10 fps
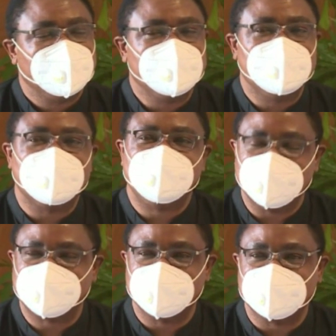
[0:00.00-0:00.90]
in
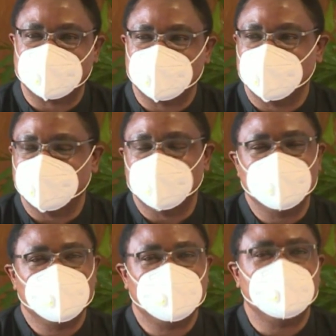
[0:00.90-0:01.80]
adapting to
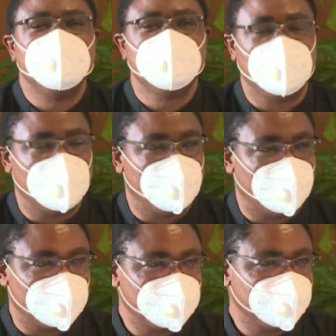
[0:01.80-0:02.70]
the new
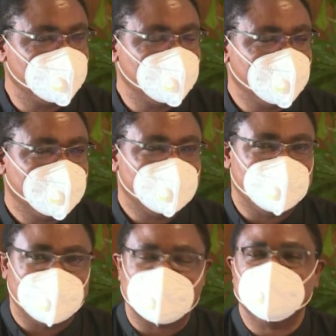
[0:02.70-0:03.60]
normal, they are